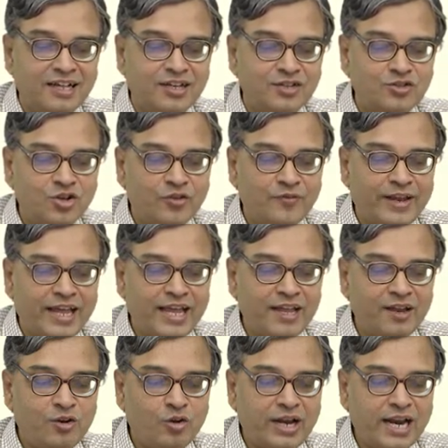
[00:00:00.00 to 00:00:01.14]
So, when I
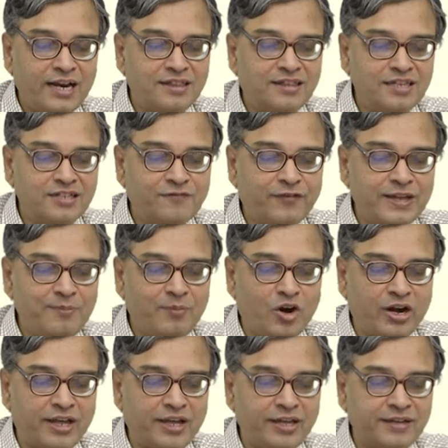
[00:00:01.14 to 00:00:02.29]
look at this free
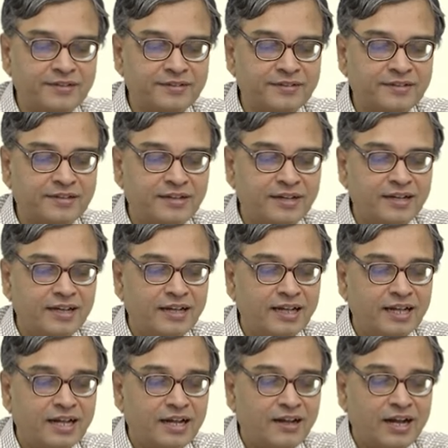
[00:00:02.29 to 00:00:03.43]
body,
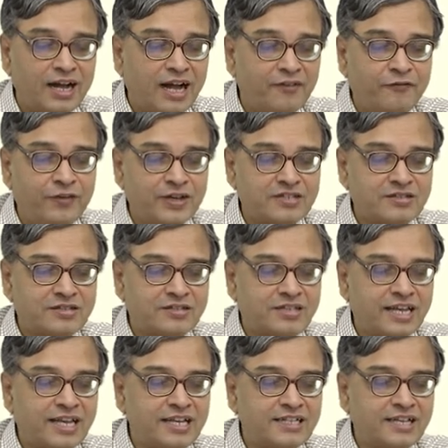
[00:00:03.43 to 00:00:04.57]
first
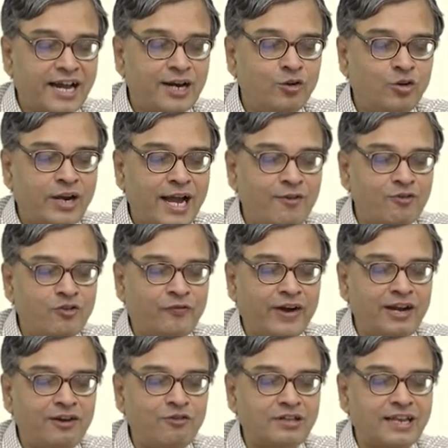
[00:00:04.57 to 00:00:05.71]
thing is I do not have to
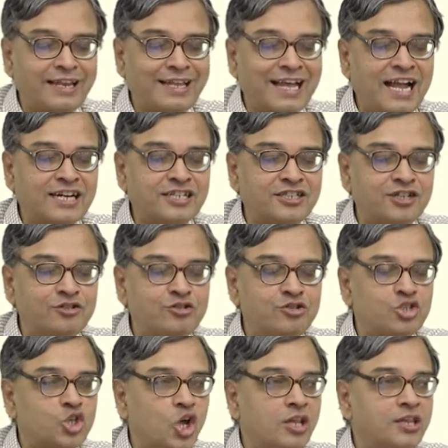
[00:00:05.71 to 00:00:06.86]
find out the reactions to
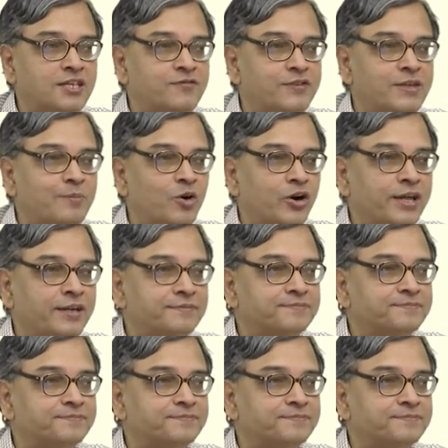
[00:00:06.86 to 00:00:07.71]
solve this free body.